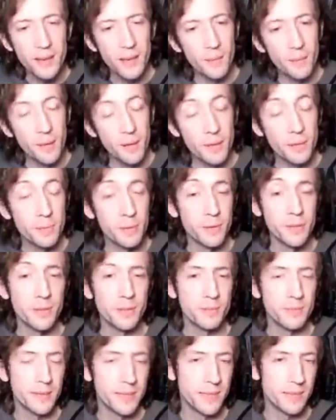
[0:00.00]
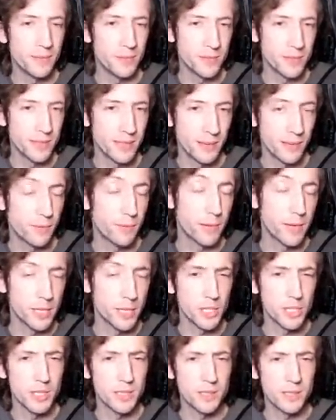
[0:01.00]
about the build when it was like
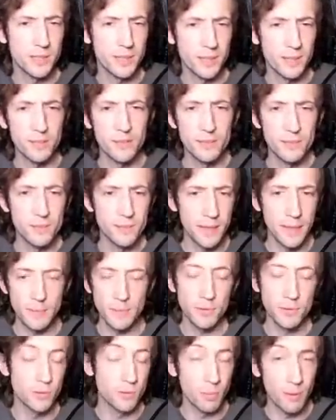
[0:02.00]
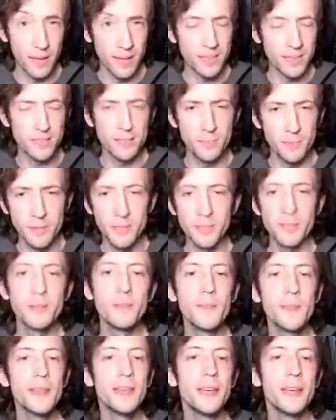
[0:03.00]
fresh and like the absolute blaster build.